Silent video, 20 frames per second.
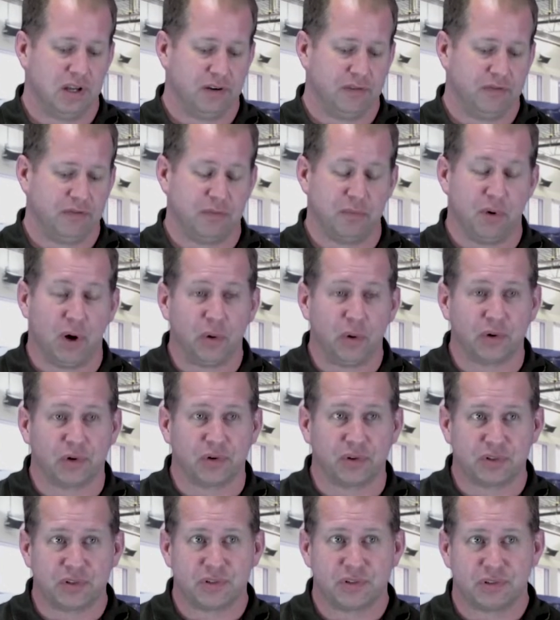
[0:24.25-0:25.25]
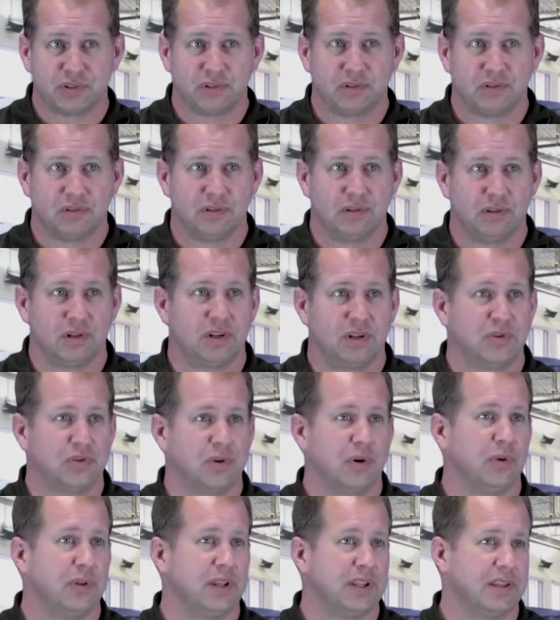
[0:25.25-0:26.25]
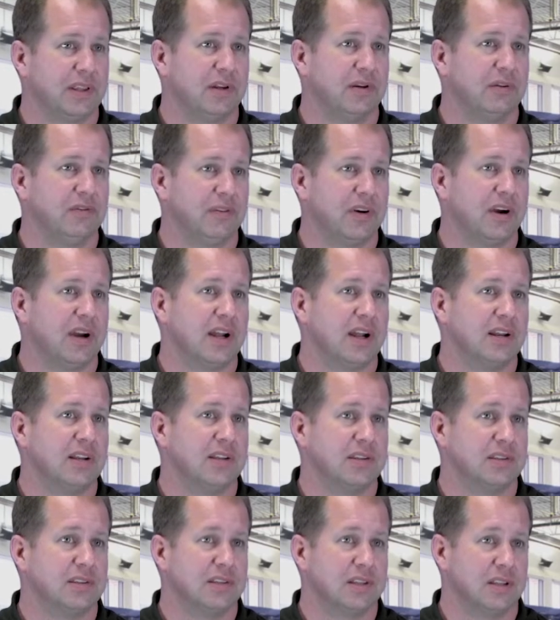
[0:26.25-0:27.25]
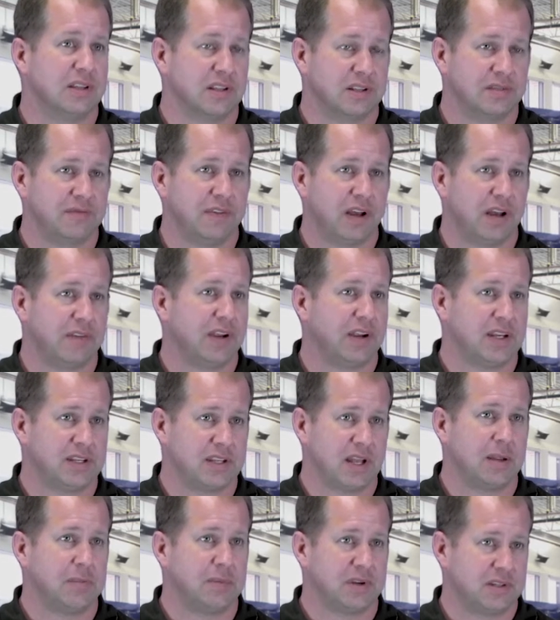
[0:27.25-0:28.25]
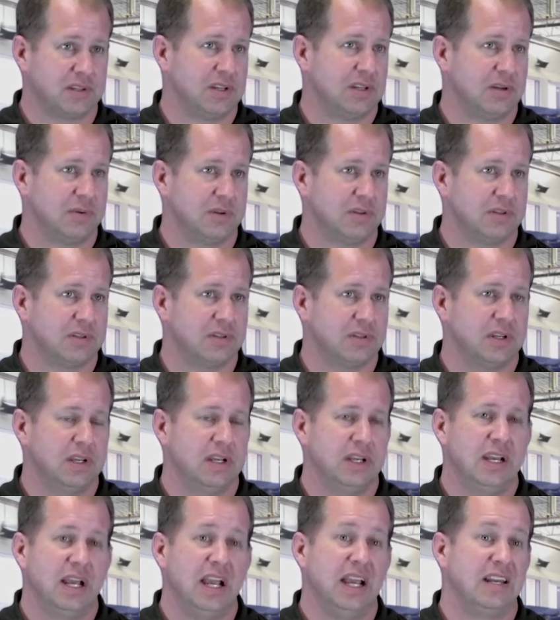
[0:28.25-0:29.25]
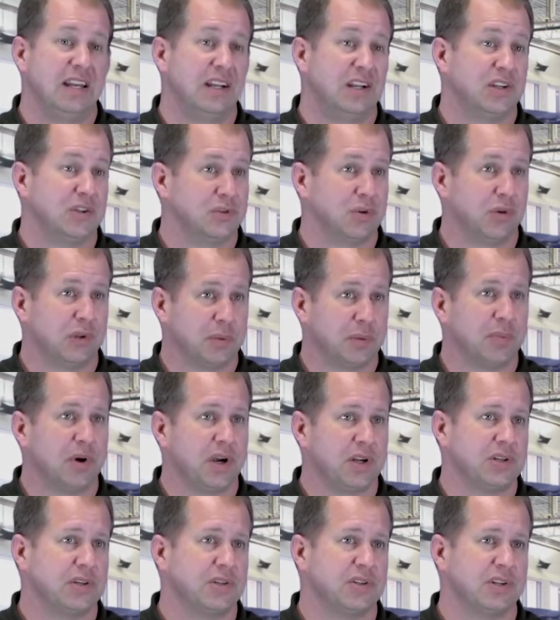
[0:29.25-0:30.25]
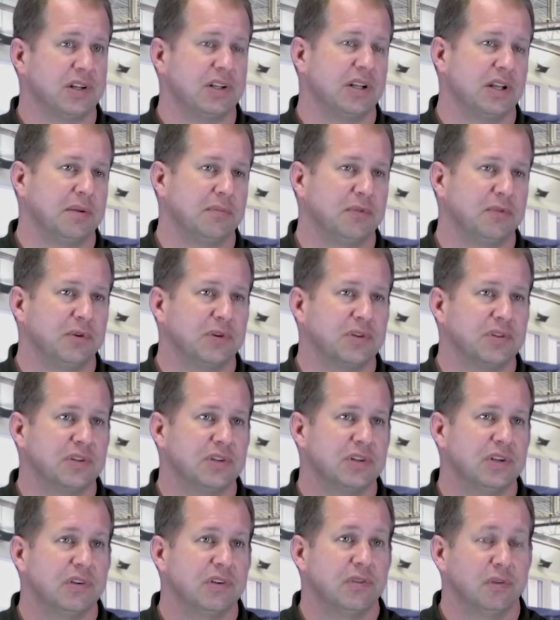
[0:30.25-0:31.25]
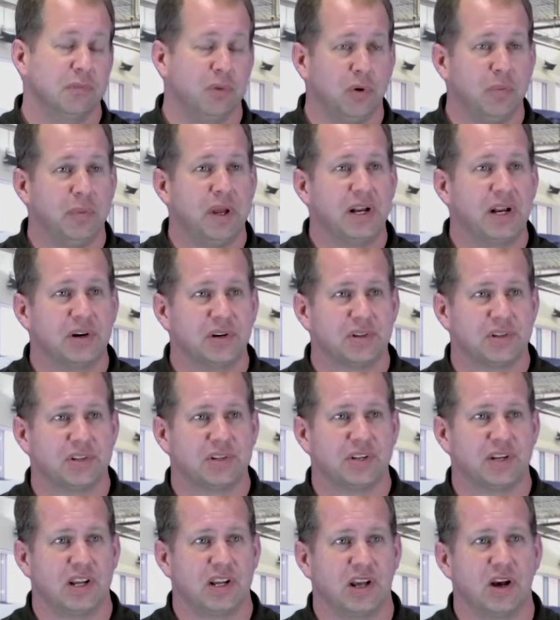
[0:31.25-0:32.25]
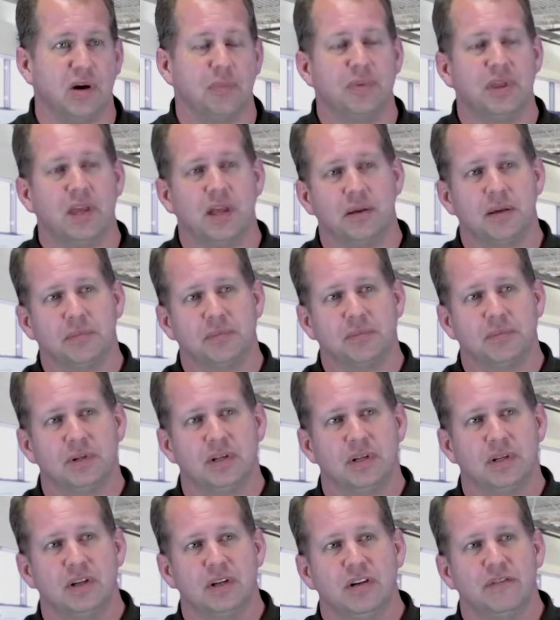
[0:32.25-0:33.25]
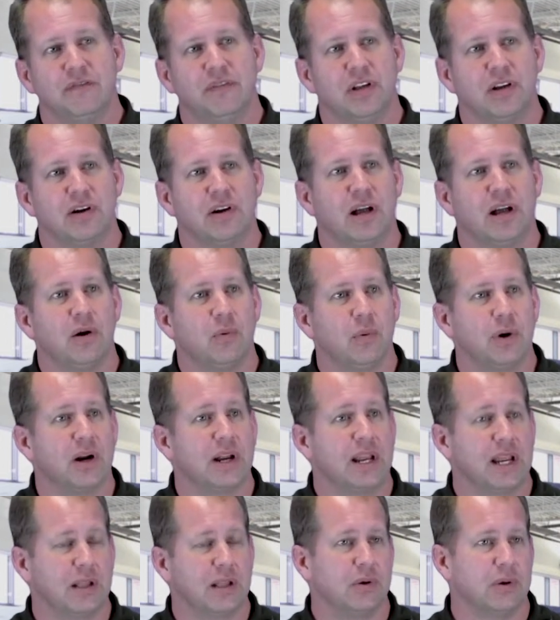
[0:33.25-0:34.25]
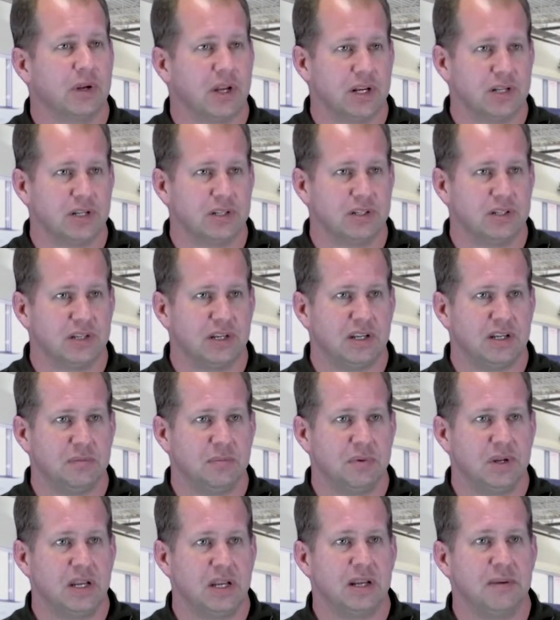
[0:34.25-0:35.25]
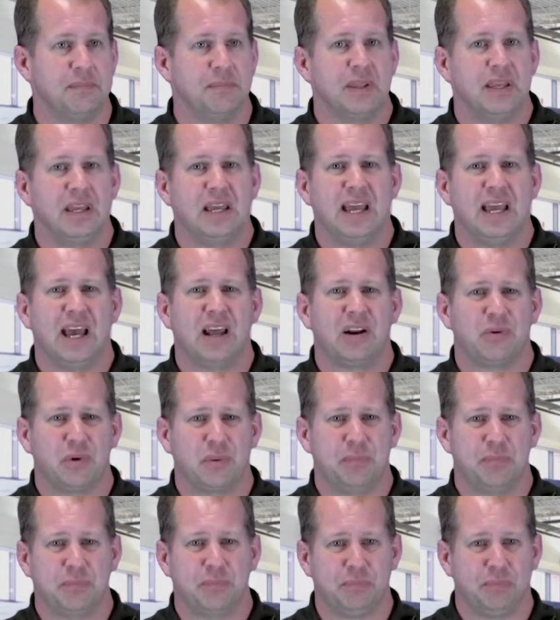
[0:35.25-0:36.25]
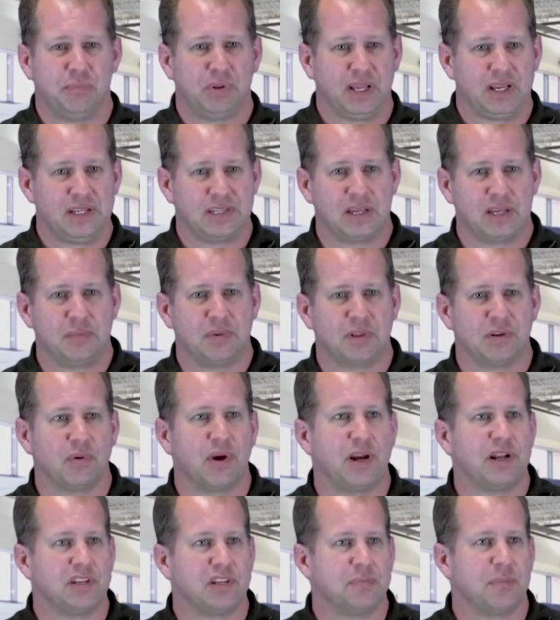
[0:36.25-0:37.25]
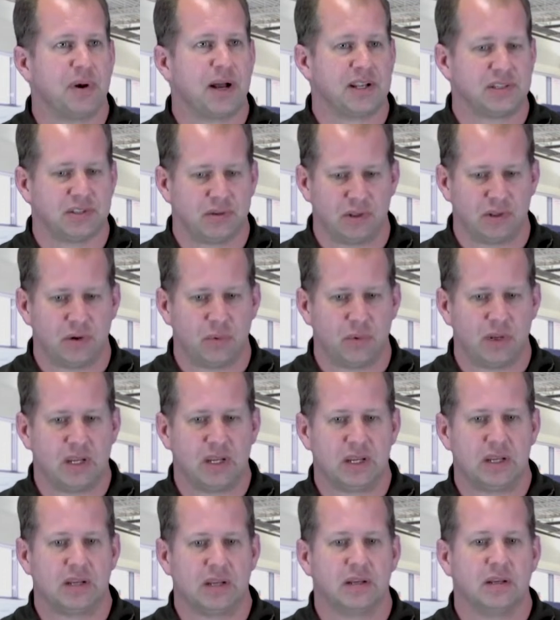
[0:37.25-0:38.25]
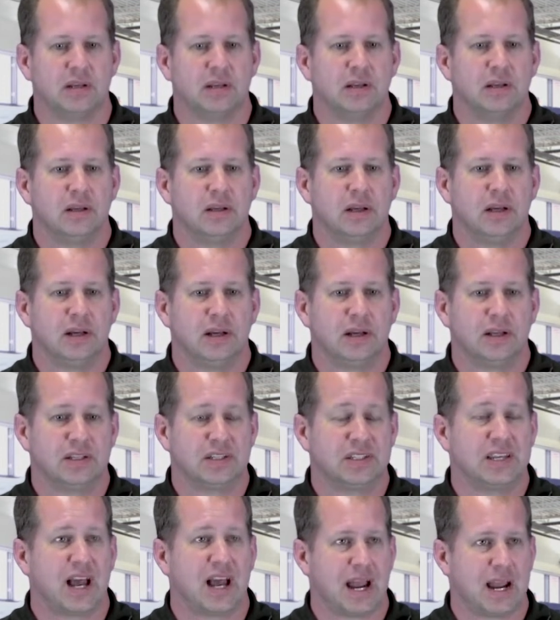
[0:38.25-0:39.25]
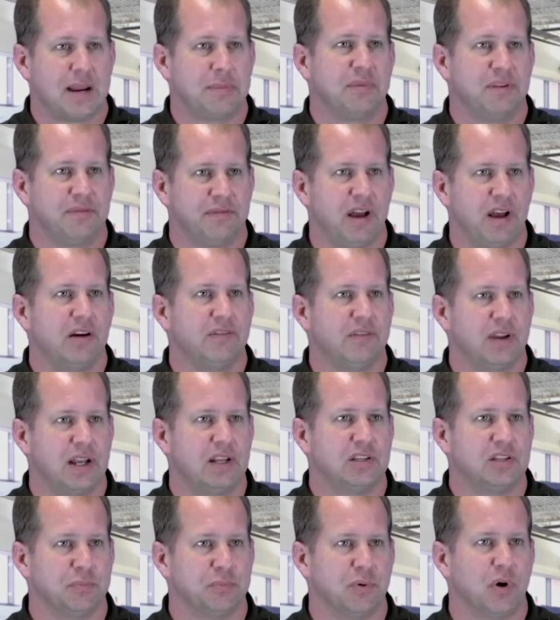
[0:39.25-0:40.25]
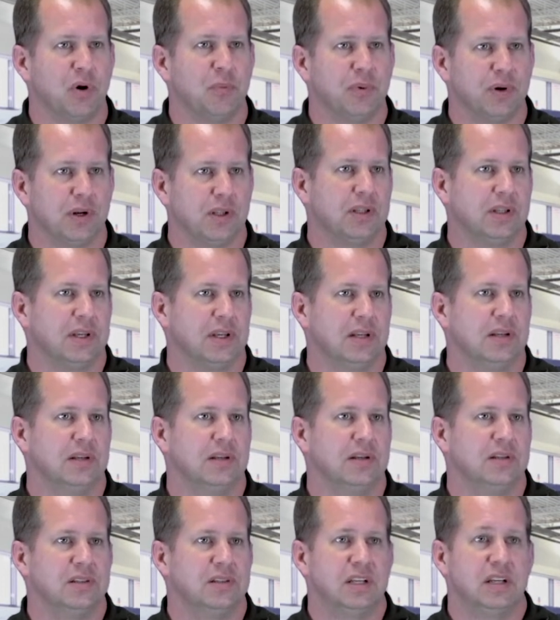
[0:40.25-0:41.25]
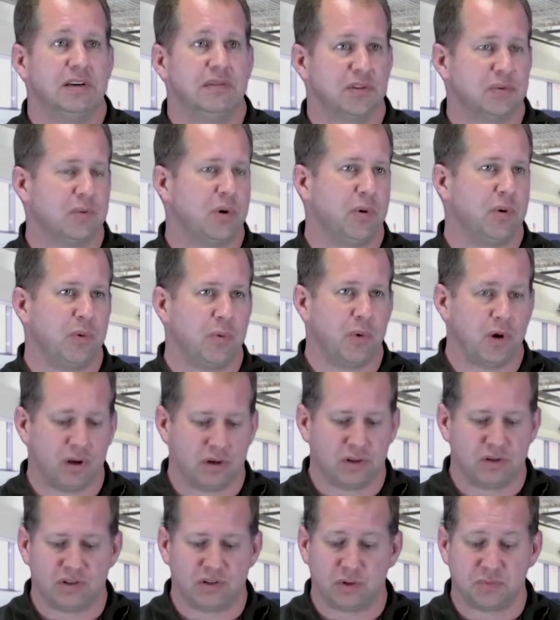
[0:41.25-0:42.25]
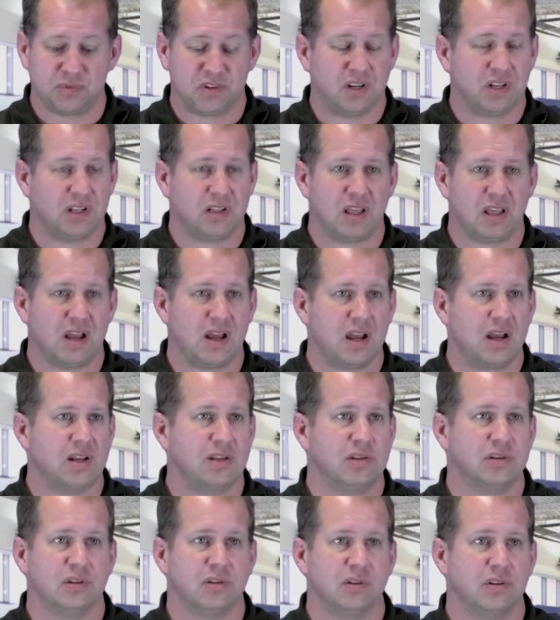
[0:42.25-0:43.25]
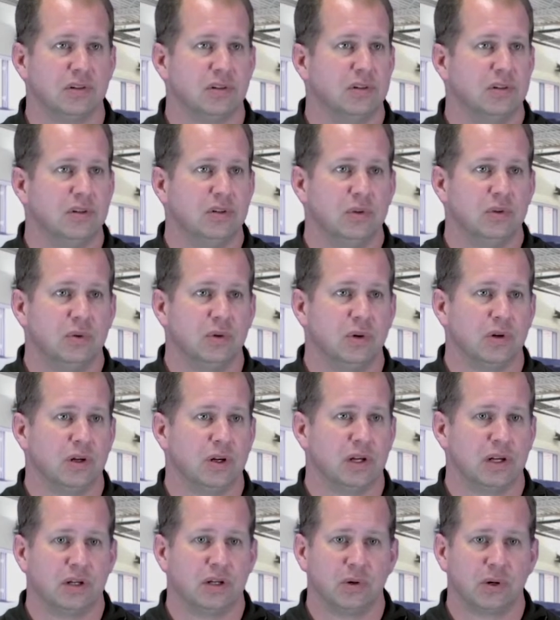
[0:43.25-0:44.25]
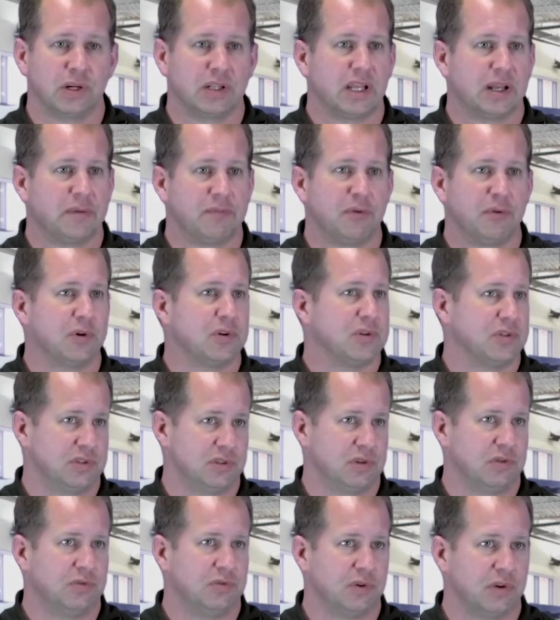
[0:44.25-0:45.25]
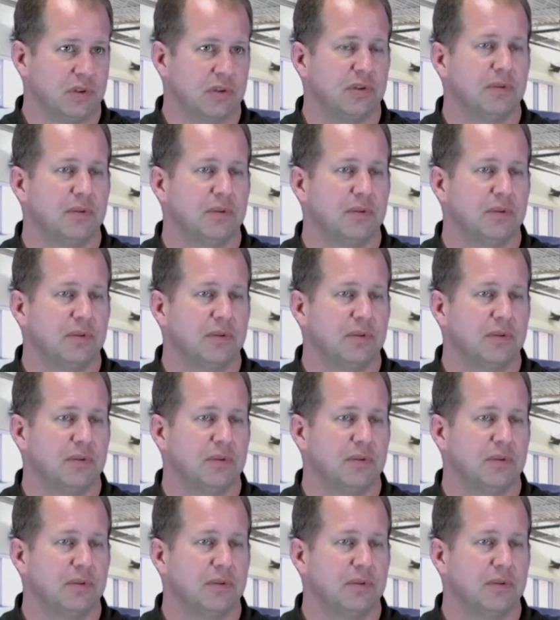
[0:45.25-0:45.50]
For molders, the control that they'll find is in the valve gate timing sequence and in controlling pressures and clamp force. For mold makers, it's going to help them figure out where gate locations need to be. How do we place them in the right spot so that we can time the valve gates appropriately to give us what we want in terms of knit lines or clamp force and so forth.